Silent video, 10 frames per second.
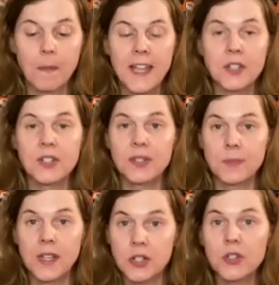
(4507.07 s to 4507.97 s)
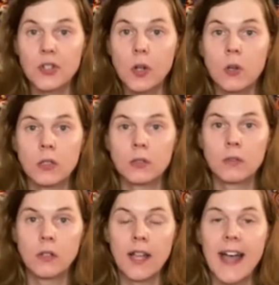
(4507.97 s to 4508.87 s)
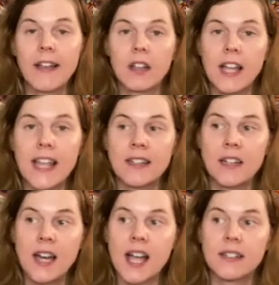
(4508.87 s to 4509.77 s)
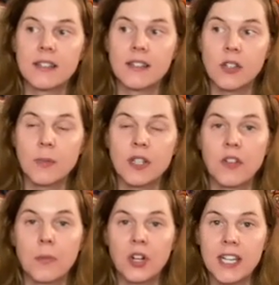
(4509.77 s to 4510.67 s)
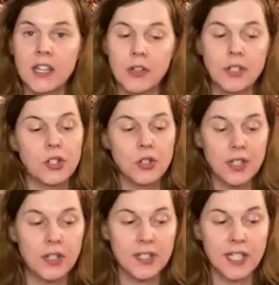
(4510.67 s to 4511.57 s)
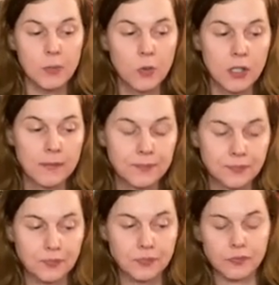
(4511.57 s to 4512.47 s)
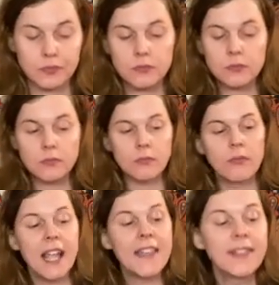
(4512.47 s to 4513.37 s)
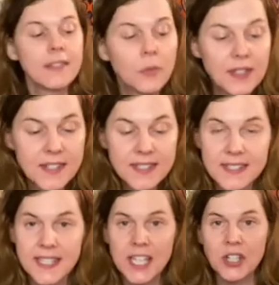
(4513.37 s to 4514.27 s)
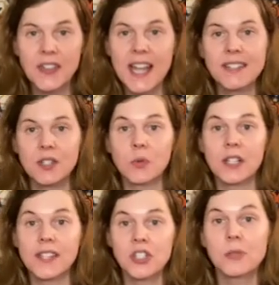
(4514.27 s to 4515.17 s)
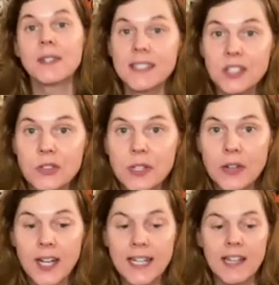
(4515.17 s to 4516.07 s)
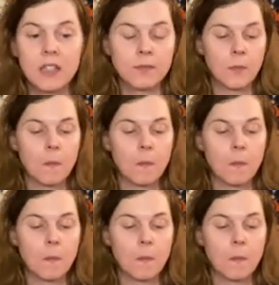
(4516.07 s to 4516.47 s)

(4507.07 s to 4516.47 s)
and your soul, how, and not so much from your ego and your triggers anymore. And with the sustainer, that's the work that you're busy doing right now.